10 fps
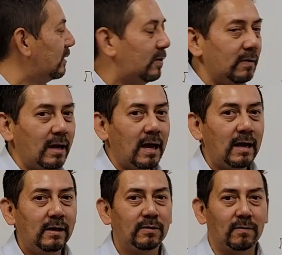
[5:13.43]
tune
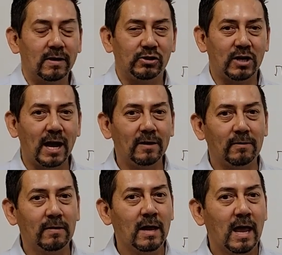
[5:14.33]
in to our
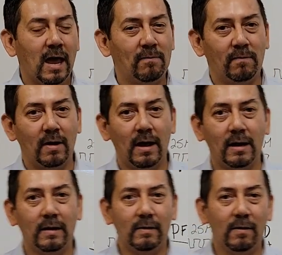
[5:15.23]
channel
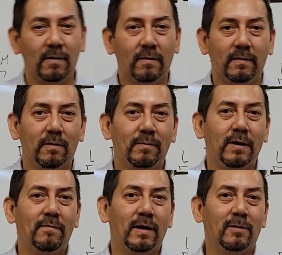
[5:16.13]
and they'll be
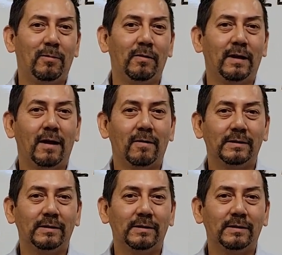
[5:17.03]
available there.